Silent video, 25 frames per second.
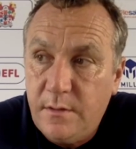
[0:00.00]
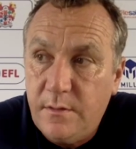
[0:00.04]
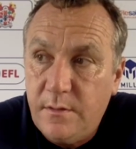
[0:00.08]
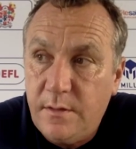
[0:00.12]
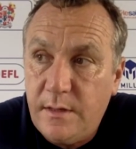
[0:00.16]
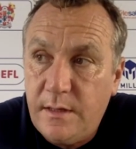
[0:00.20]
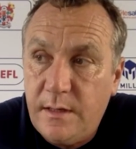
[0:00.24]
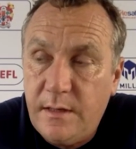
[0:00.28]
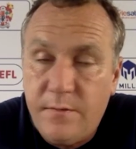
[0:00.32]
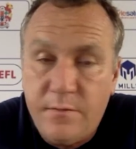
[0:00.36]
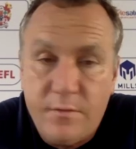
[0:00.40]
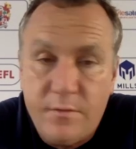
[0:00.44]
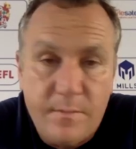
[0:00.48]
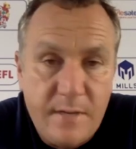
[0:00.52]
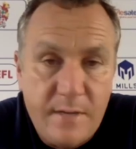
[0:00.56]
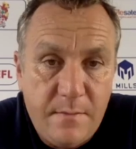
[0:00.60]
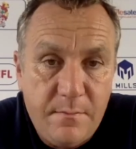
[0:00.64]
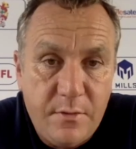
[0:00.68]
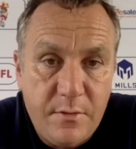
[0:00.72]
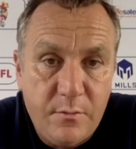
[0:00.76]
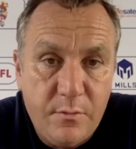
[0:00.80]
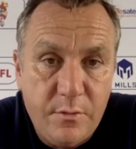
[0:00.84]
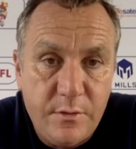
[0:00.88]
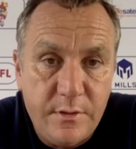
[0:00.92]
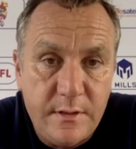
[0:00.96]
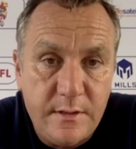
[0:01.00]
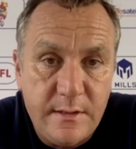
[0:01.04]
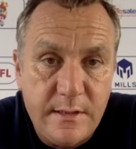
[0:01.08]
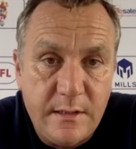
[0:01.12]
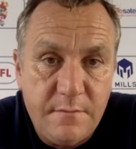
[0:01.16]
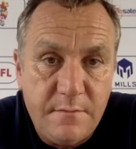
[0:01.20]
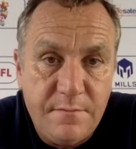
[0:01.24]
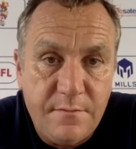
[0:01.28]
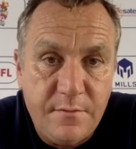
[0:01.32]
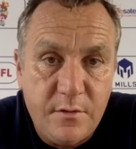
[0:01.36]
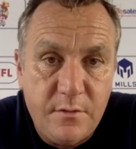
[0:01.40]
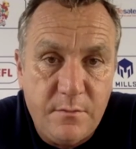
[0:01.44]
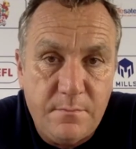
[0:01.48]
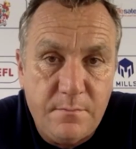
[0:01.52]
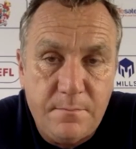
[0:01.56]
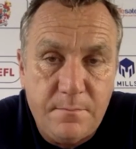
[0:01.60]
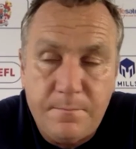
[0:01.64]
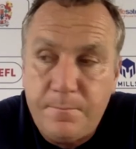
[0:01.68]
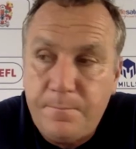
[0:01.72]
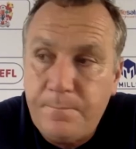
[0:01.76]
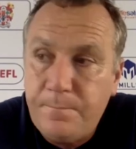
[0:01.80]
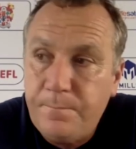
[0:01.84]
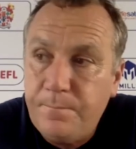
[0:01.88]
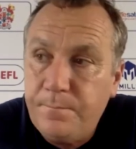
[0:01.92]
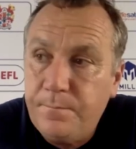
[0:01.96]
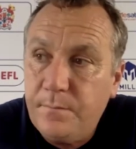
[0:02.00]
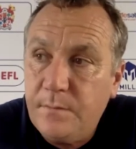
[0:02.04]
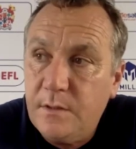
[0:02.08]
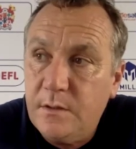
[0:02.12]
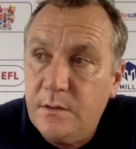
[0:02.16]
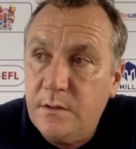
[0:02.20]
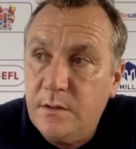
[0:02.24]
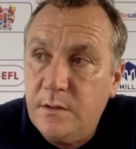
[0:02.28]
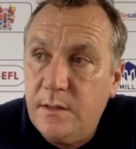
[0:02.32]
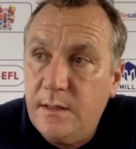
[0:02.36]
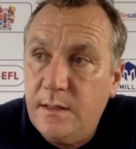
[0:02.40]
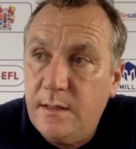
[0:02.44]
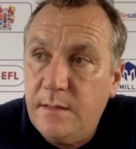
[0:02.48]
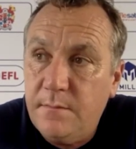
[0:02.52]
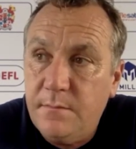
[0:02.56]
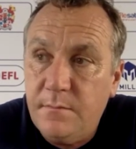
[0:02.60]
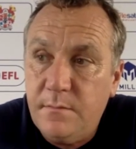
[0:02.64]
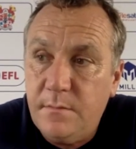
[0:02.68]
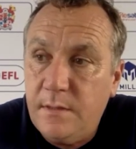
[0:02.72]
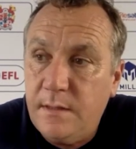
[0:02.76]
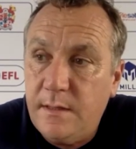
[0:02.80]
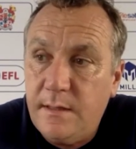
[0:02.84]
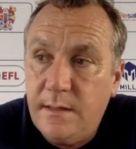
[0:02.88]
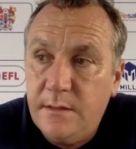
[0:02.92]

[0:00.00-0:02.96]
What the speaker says: remember what you did for them. And